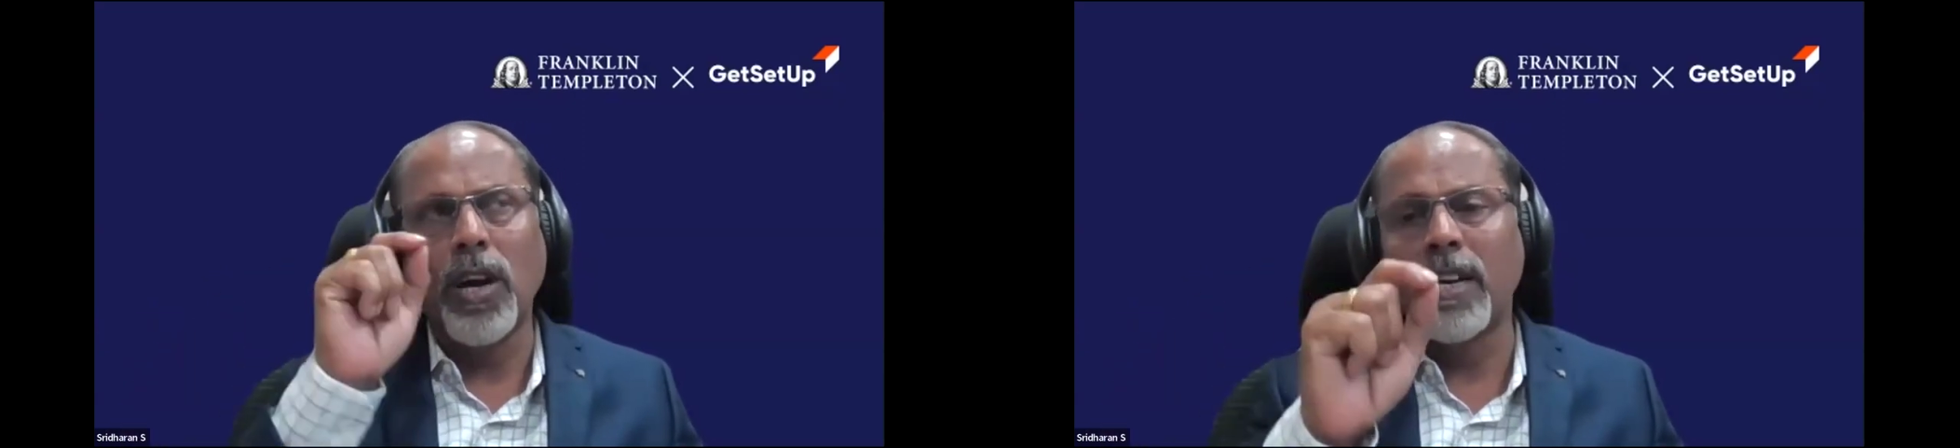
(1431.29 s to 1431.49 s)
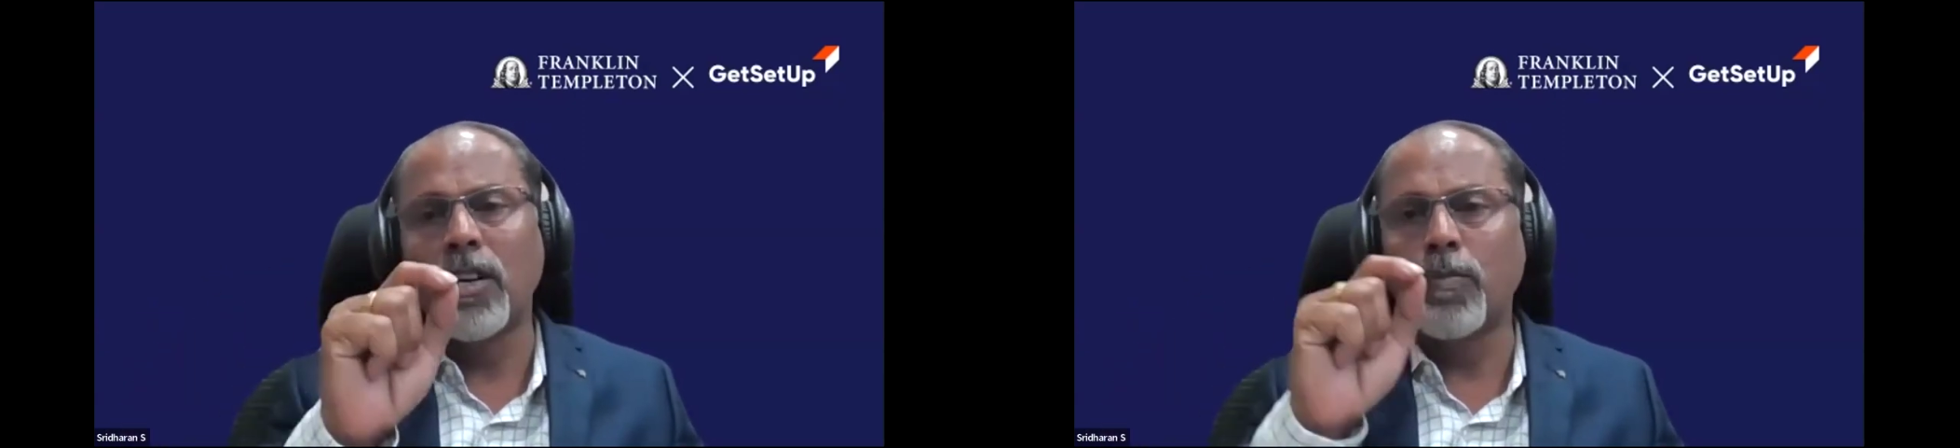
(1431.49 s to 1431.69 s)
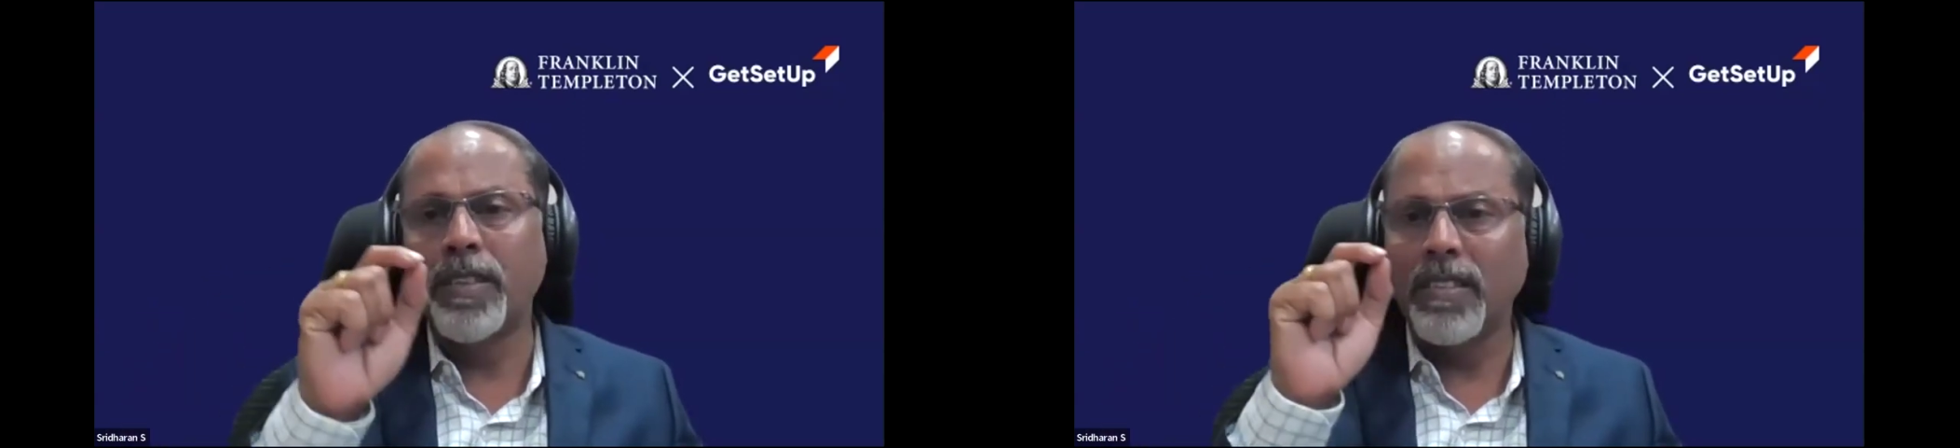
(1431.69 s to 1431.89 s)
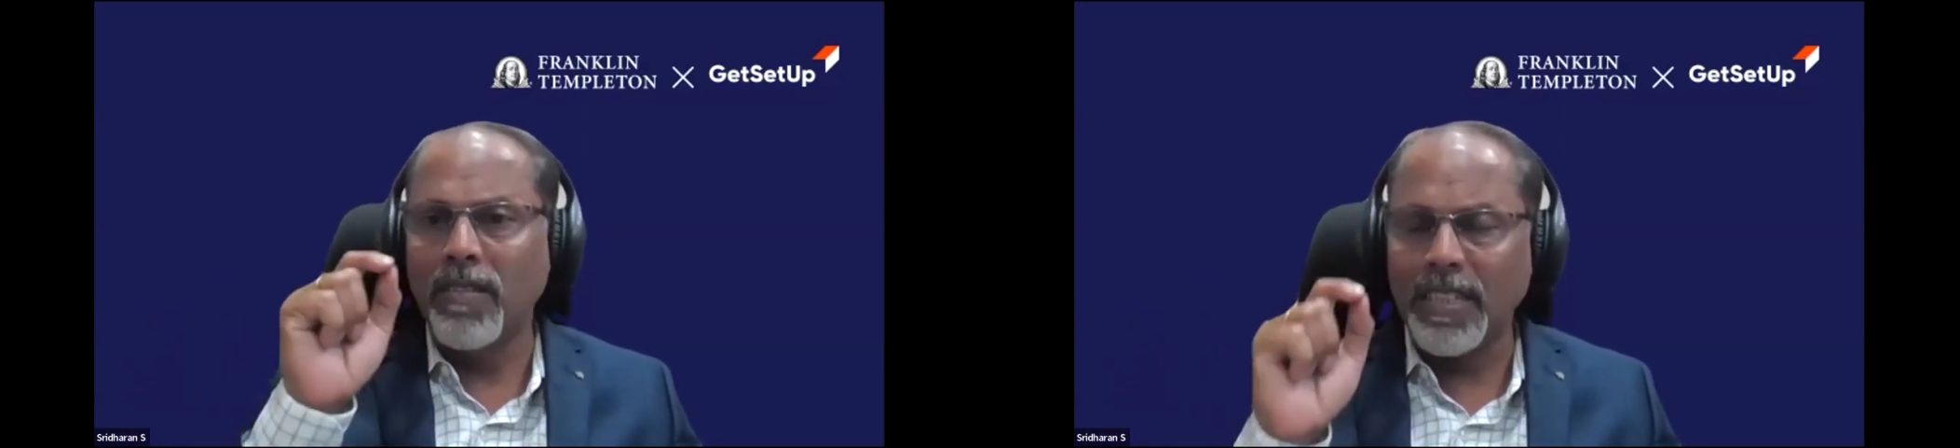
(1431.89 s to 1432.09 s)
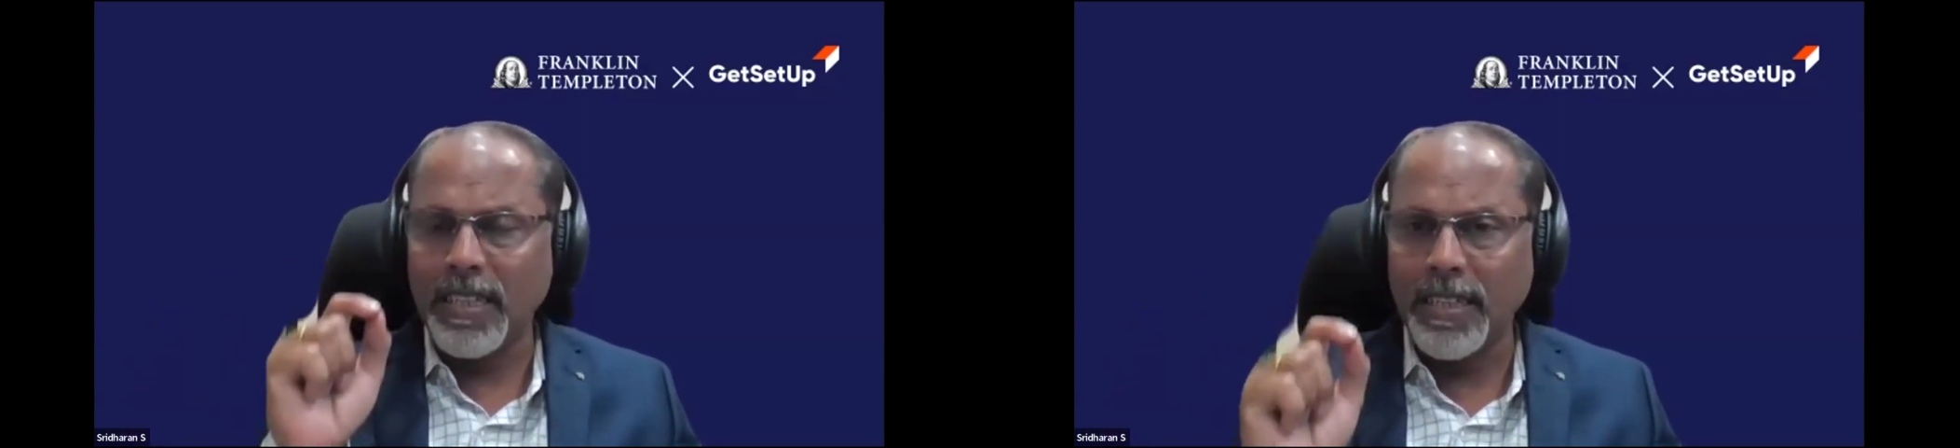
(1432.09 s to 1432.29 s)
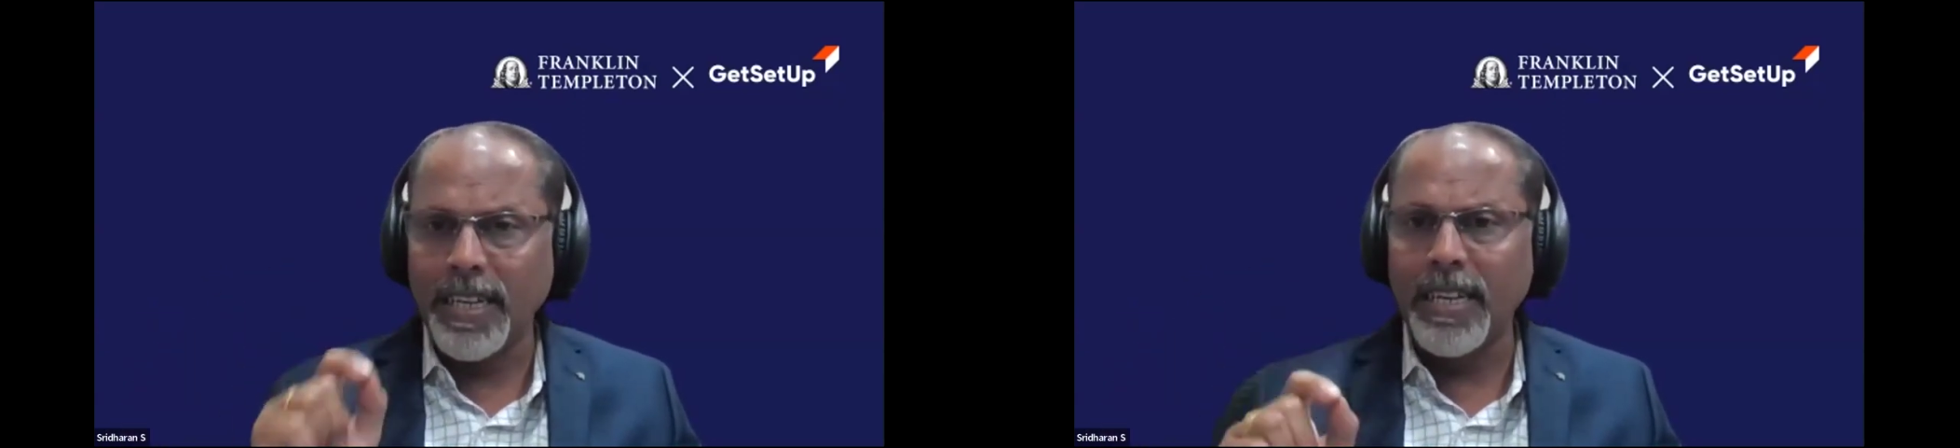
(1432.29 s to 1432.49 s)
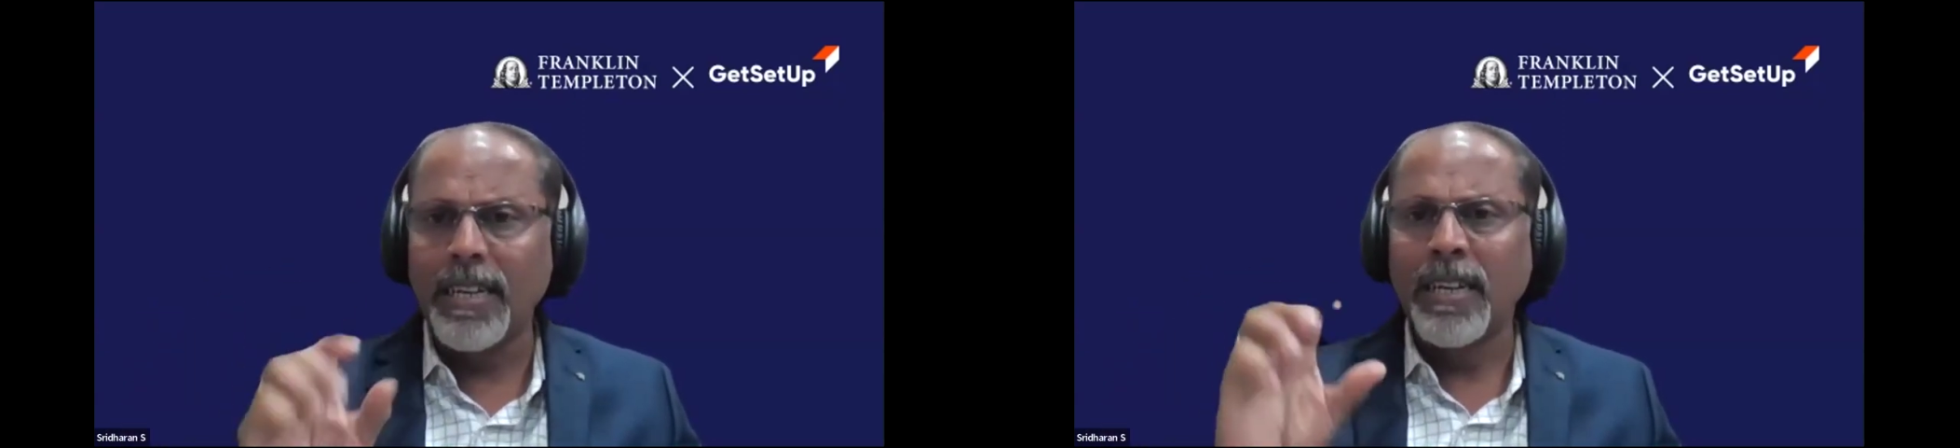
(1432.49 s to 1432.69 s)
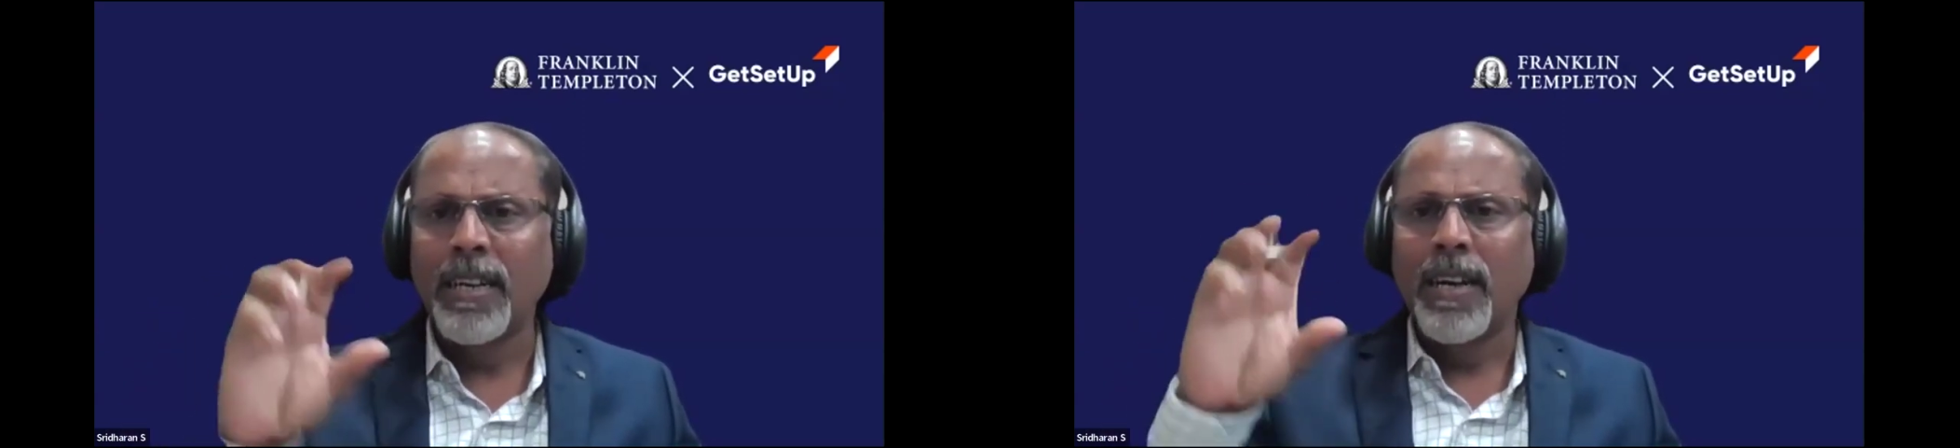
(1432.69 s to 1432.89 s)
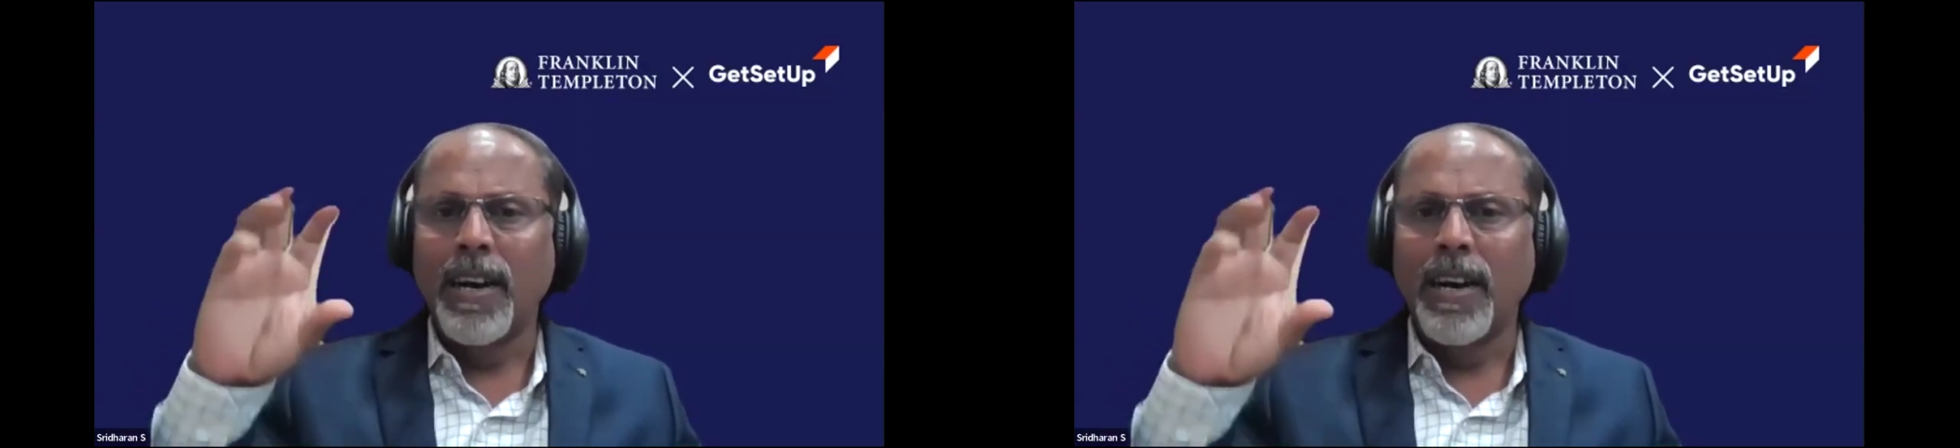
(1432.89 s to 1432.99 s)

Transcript: 100 rupees invested in